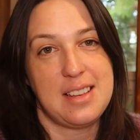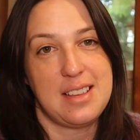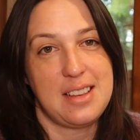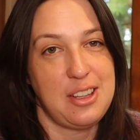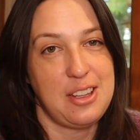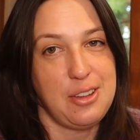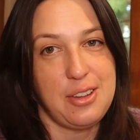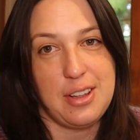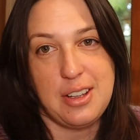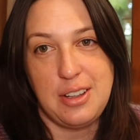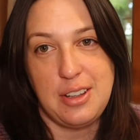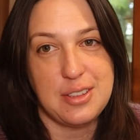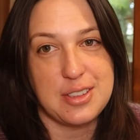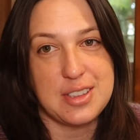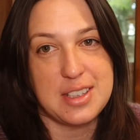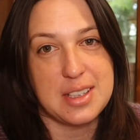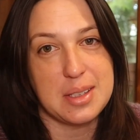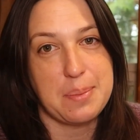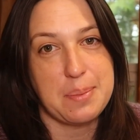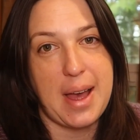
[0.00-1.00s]
you can use
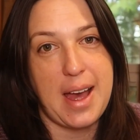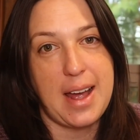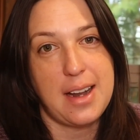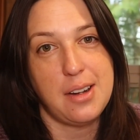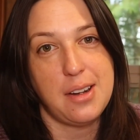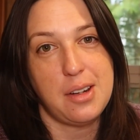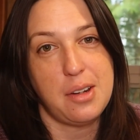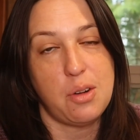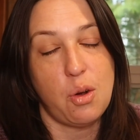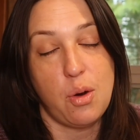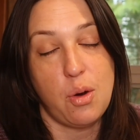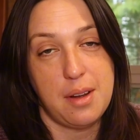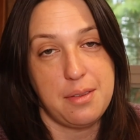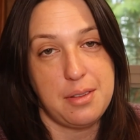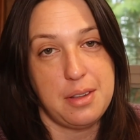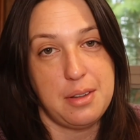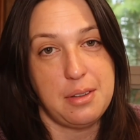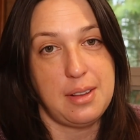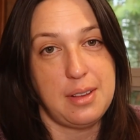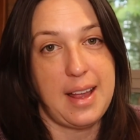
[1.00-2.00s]
this pattern, or
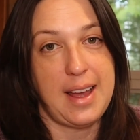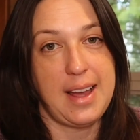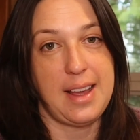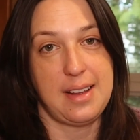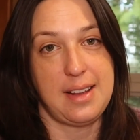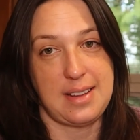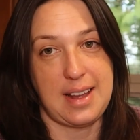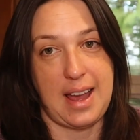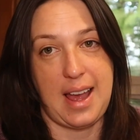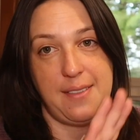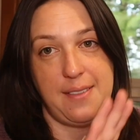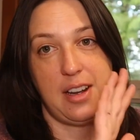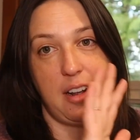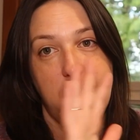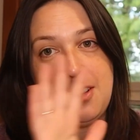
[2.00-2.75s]
if you like to have it